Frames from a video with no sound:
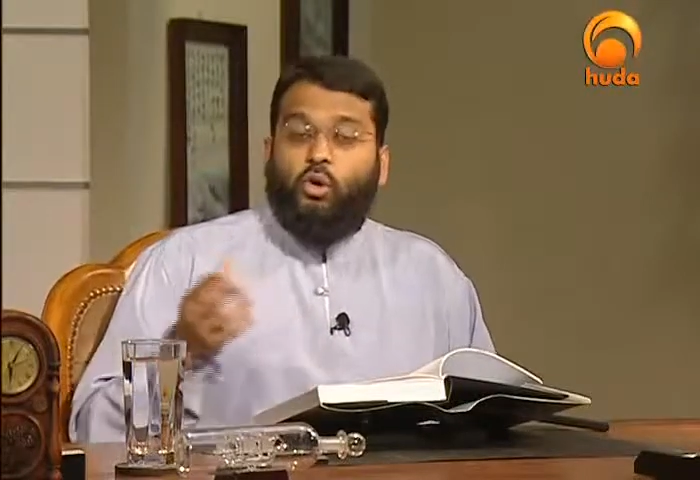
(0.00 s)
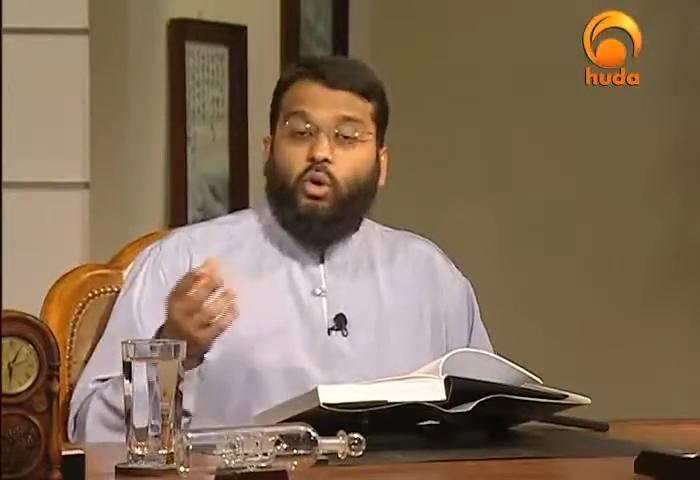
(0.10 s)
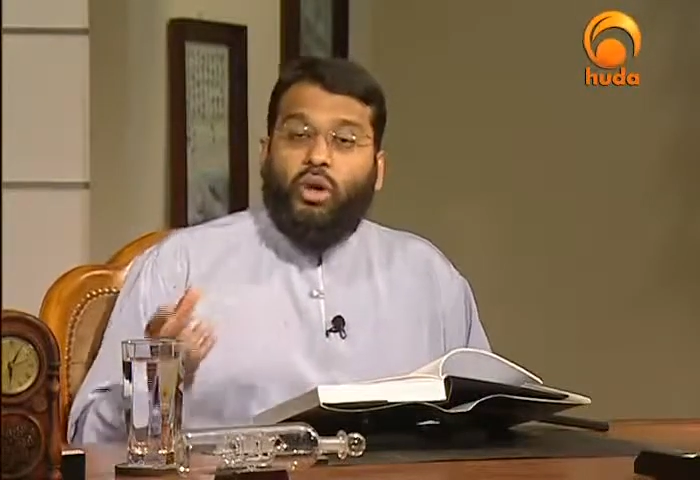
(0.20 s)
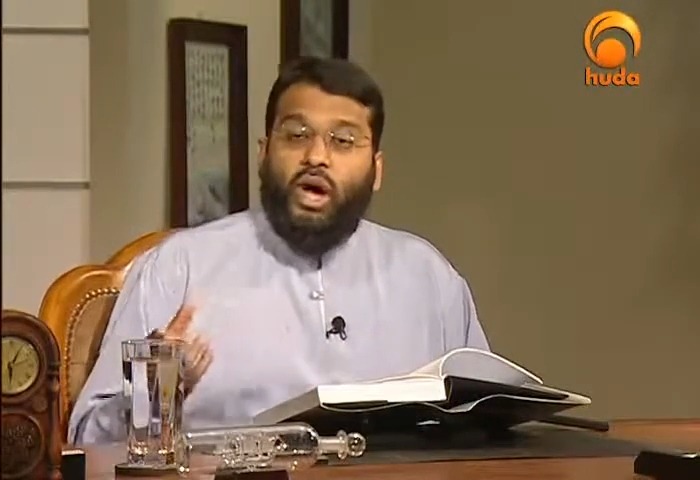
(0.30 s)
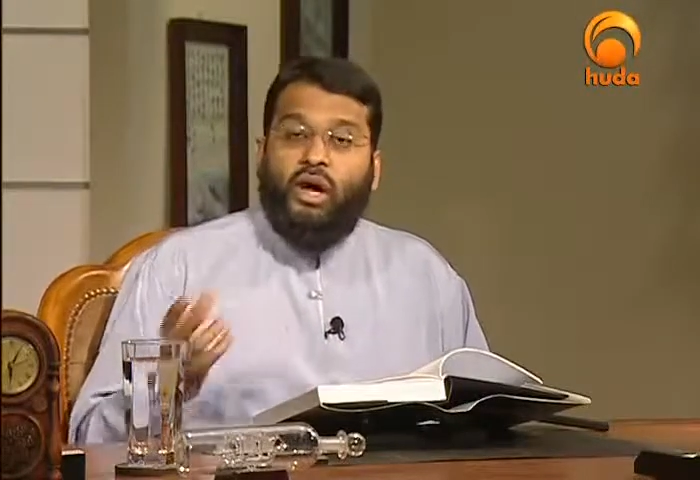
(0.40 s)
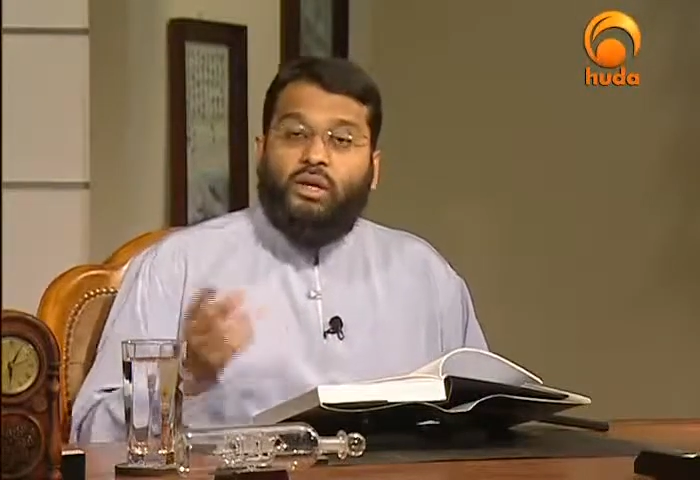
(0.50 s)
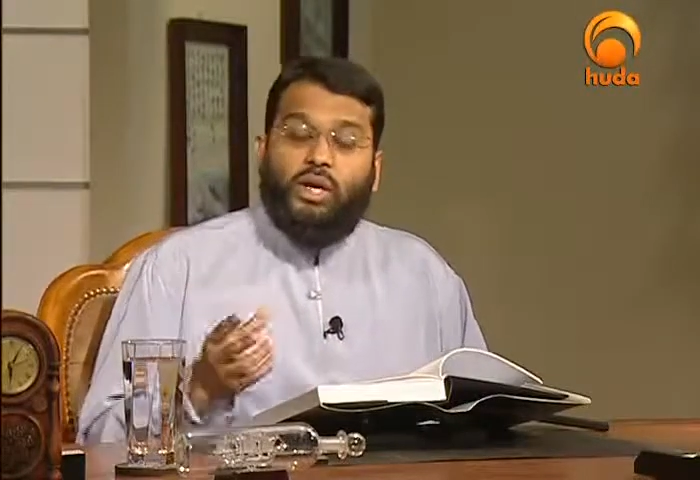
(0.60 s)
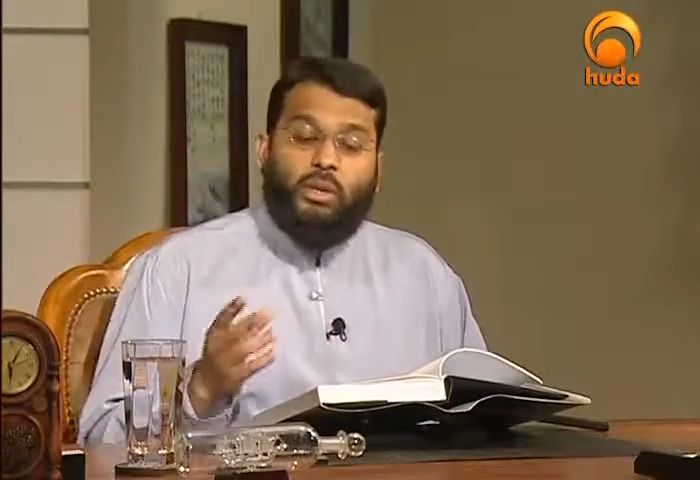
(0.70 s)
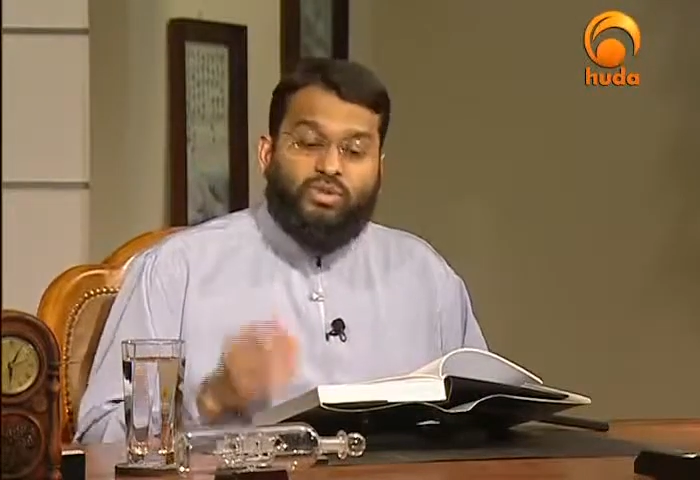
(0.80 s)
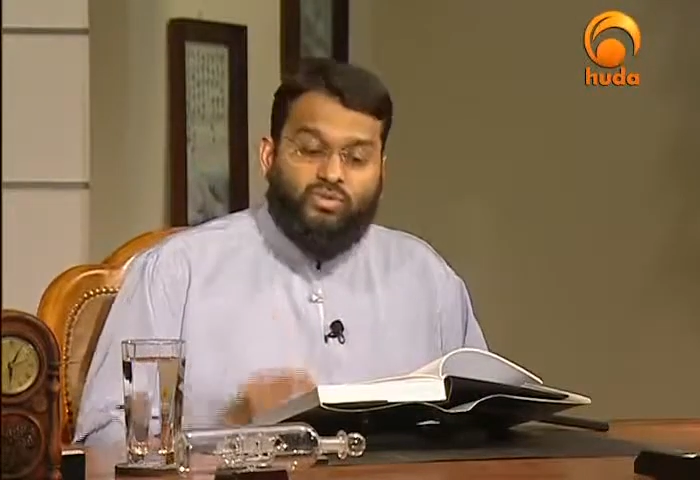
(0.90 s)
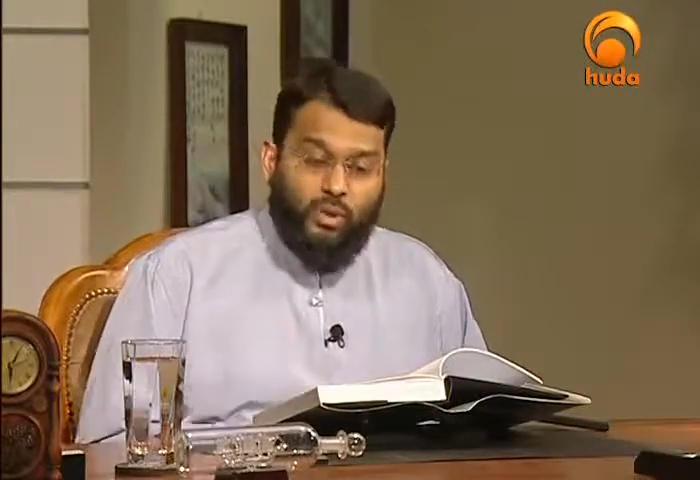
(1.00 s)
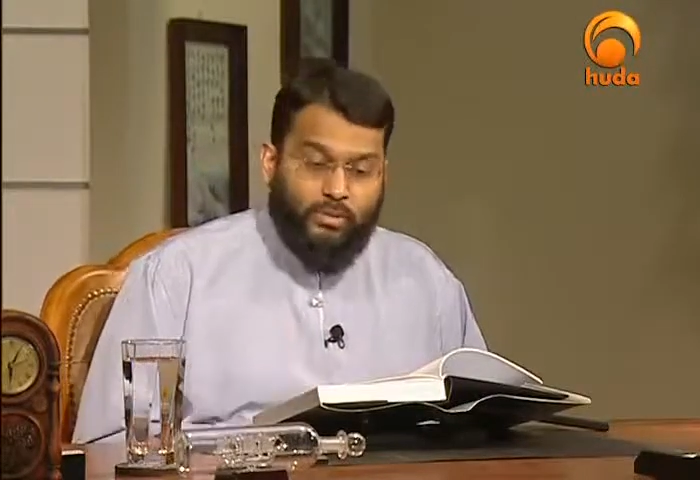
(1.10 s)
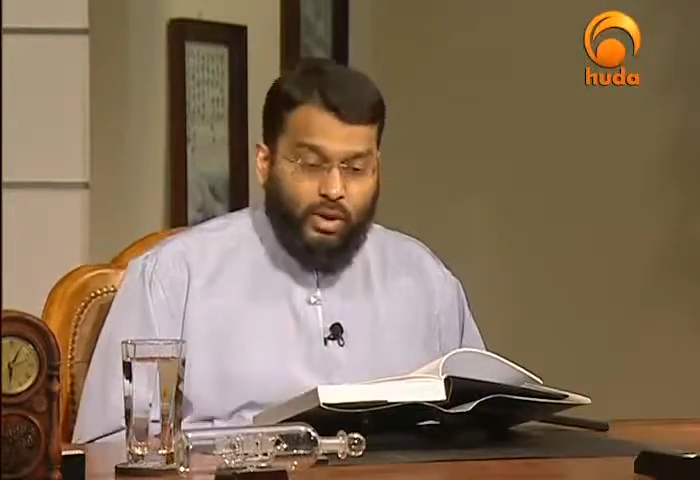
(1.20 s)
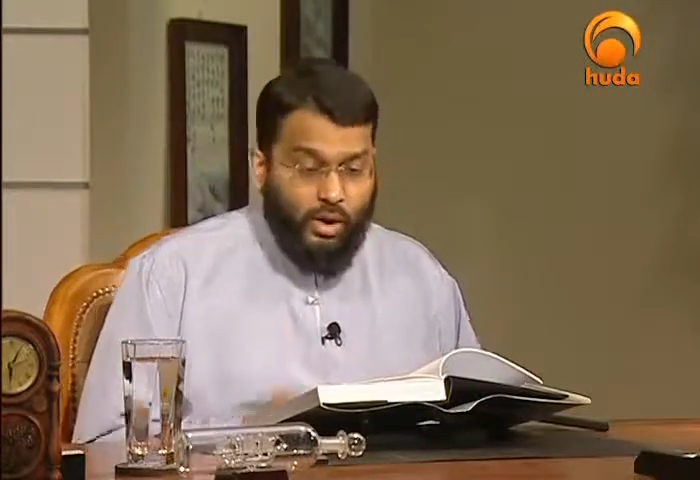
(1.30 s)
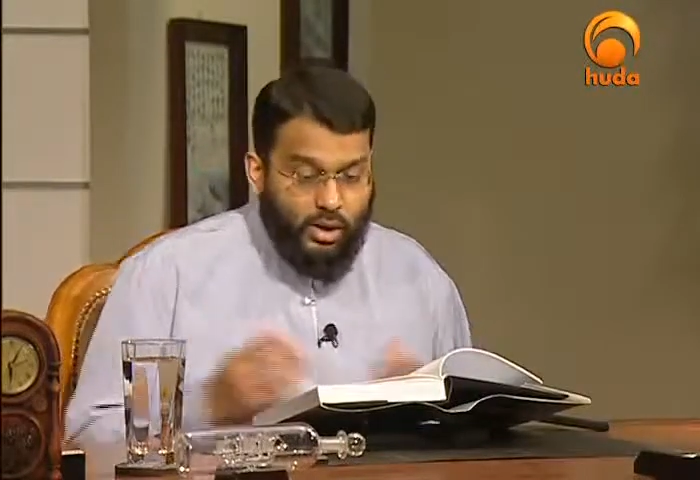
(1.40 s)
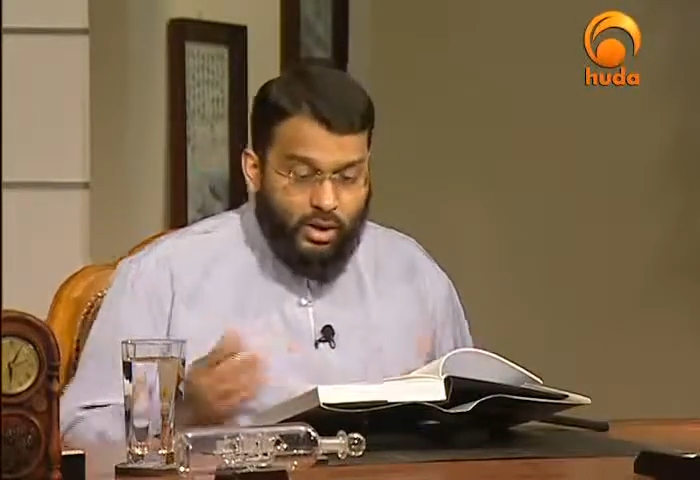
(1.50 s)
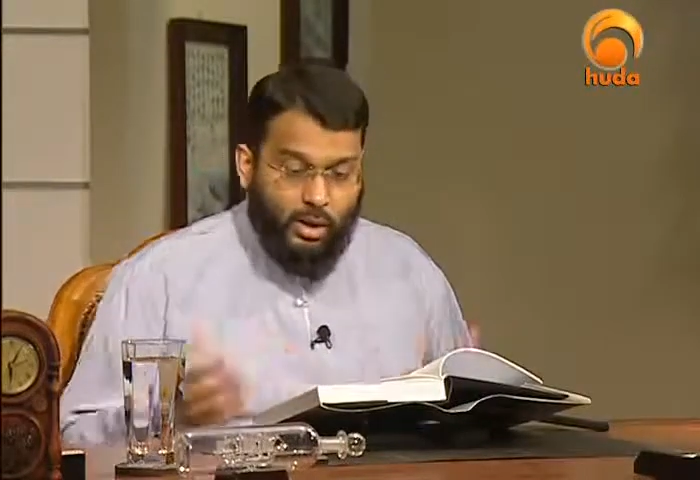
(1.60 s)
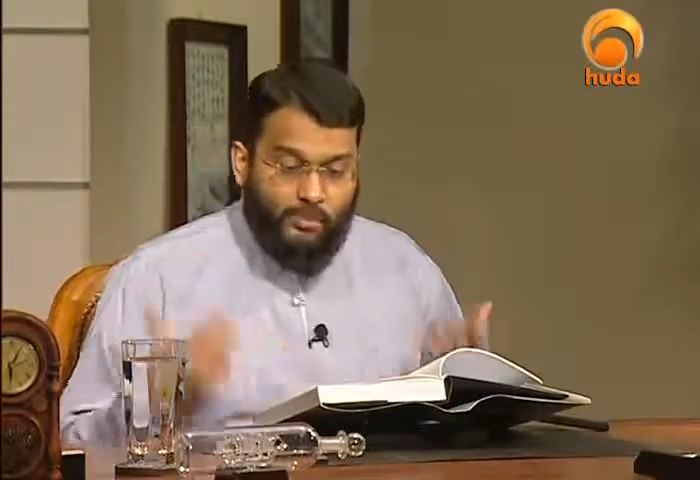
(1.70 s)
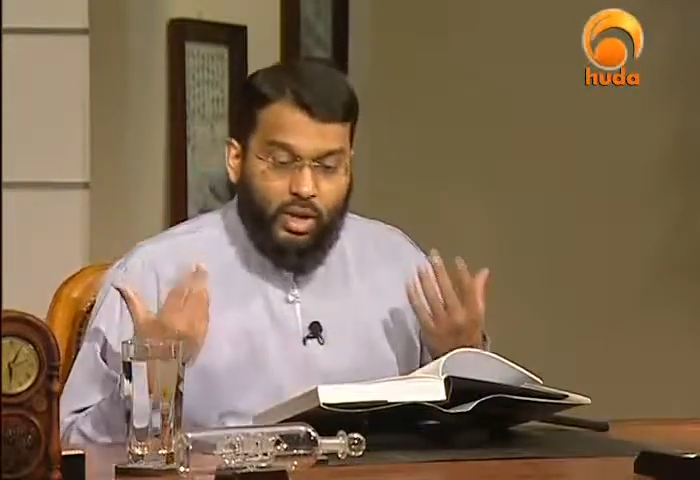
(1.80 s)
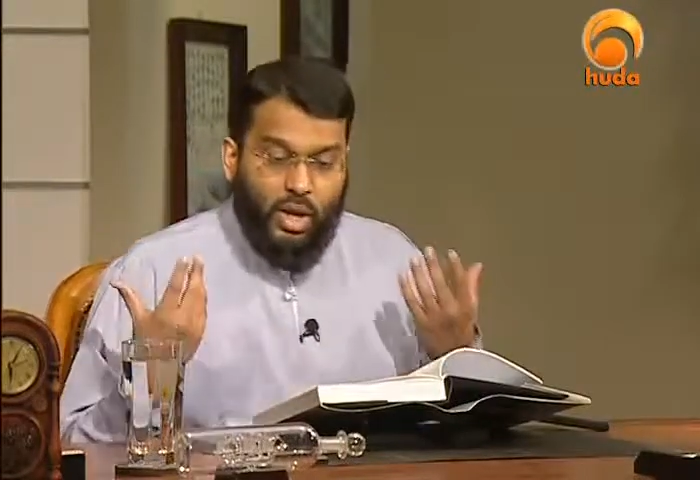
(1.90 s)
Qur'an comes from Qarana.